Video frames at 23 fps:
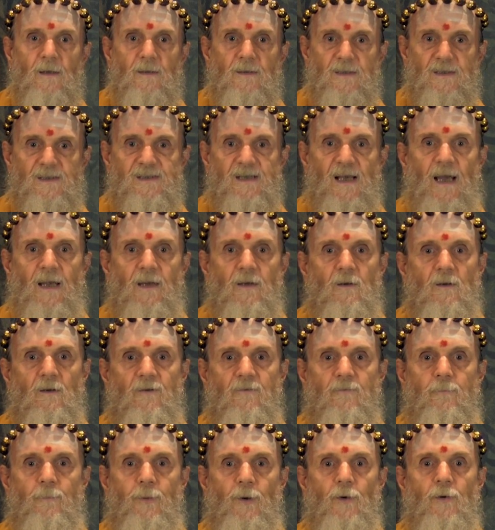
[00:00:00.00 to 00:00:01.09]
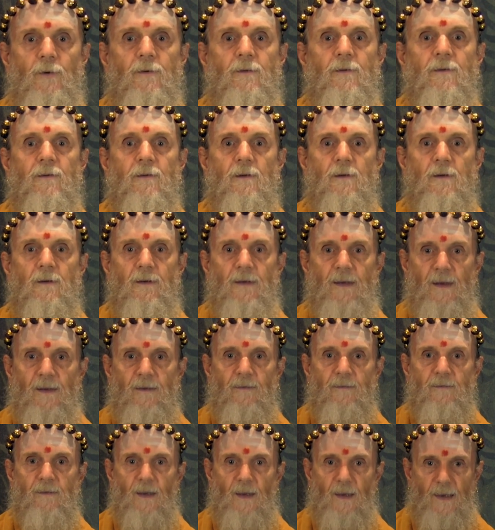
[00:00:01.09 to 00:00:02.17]
the cycle of birth,
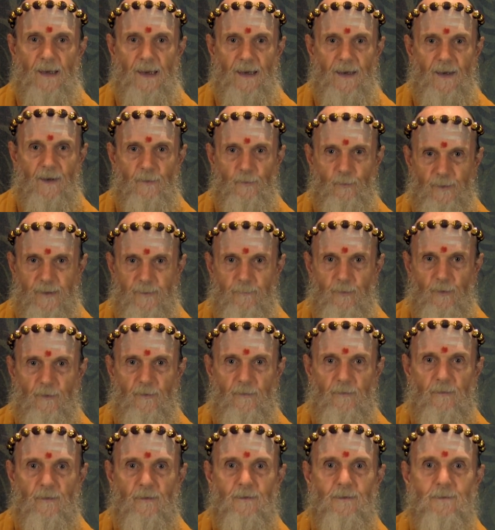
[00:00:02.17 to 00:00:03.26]
death, and rebirth.